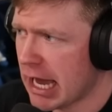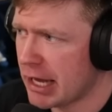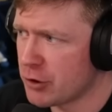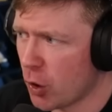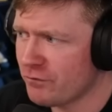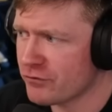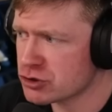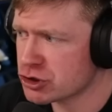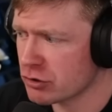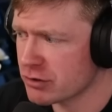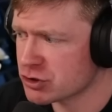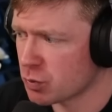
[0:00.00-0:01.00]
I know for
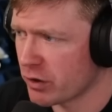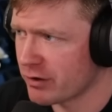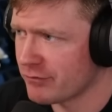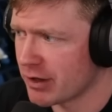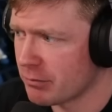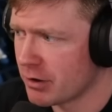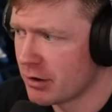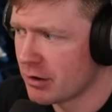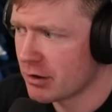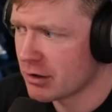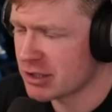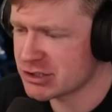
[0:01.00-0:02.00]
sure it's one of them
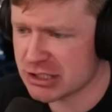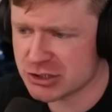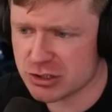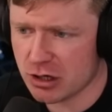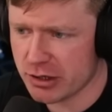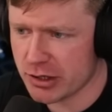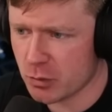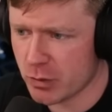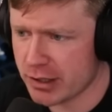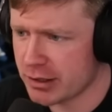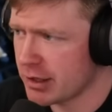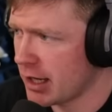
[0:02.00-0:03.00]
because I saw it
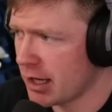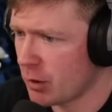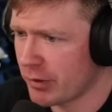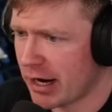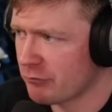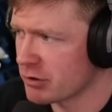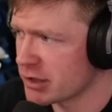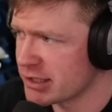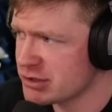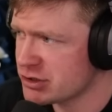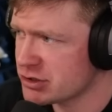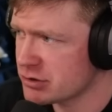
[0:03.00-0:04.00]
when I
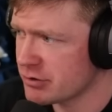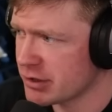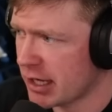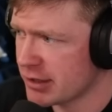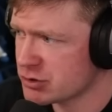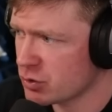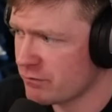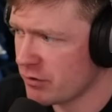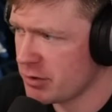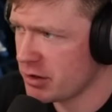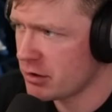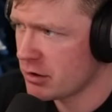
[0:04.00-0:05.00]
released the dinosaur
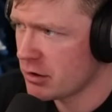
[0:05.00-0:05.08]
from it.